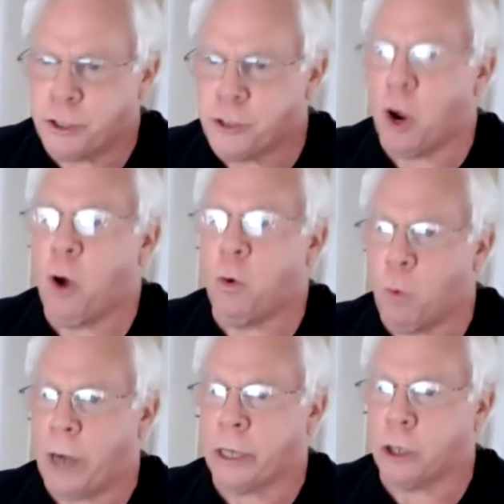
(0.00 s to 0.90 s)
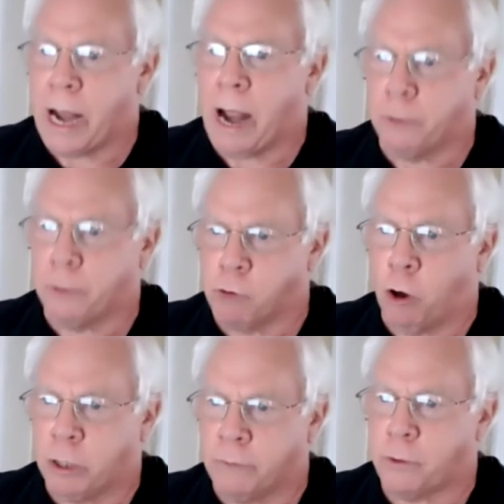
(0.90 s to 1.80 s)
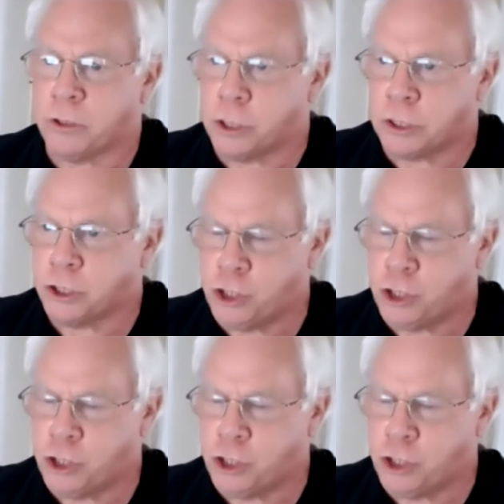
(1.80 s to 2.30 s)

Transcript: don't want to go down the road of just